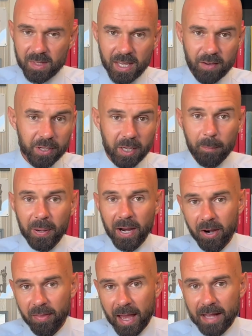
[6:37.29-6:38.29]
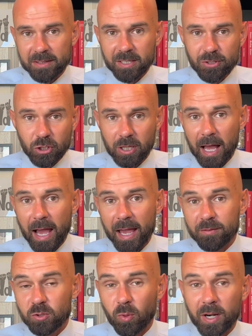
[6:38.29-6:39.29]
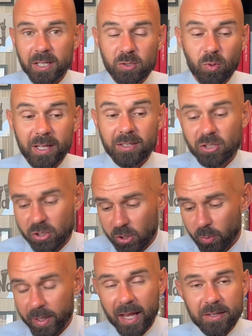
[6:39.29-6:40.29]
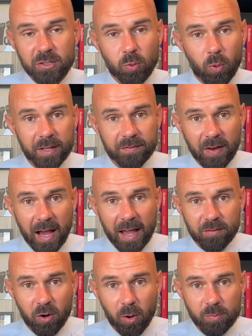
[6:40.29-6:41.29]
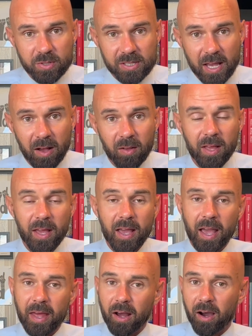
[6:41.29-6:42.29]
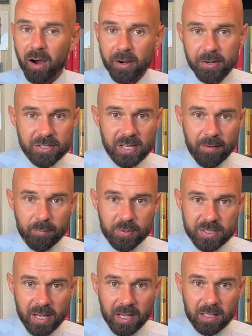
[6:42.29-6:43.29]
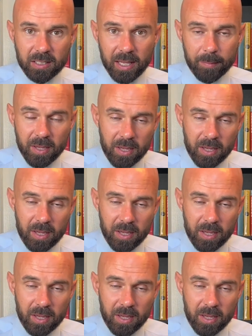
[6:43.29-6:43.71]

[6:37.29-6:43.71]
If we compare that to July of 2022, we had 25 homes sell at 107% clip.